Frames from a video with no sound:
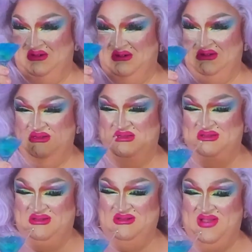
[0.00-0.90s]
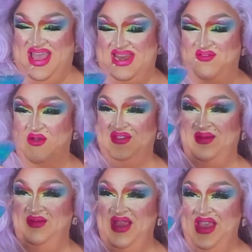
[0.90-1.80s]
Ooh! And of course,
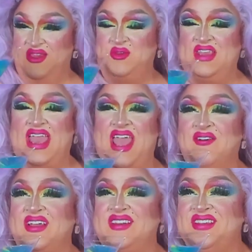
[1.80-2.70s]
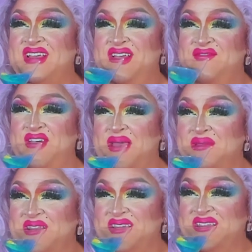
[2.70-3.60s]
I'm using Eric's
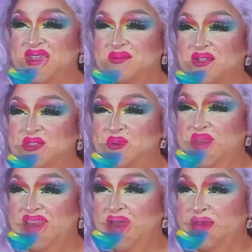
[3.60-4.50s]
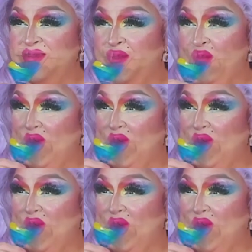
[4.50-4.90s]
fabulous martini glass.